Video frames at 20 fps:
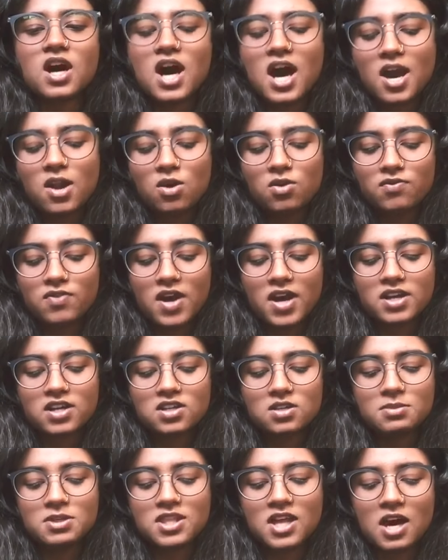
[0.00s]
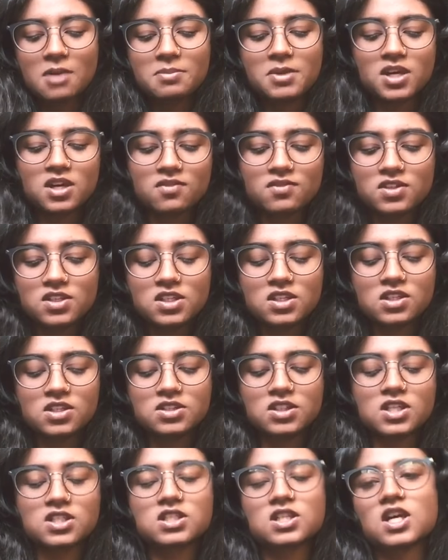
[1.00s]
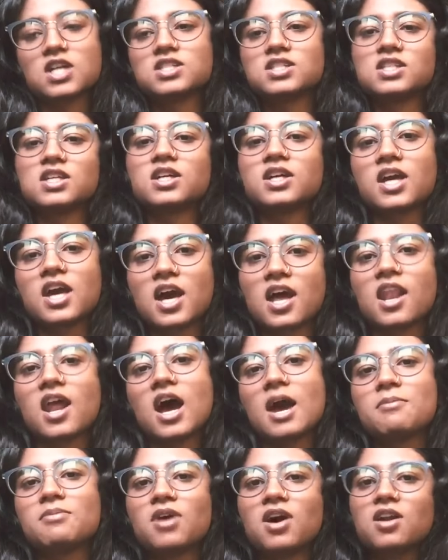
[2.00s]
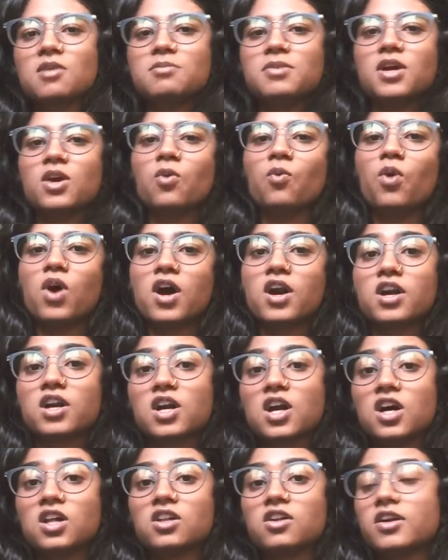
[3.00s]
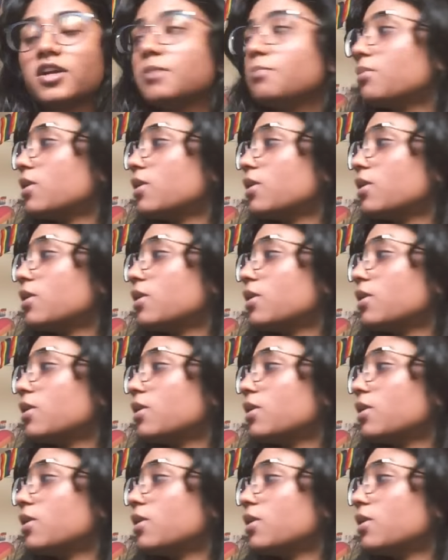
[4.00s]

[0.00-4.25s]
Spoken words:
I don't find it to be that big of a deal just because, again, I'm not a big watercolory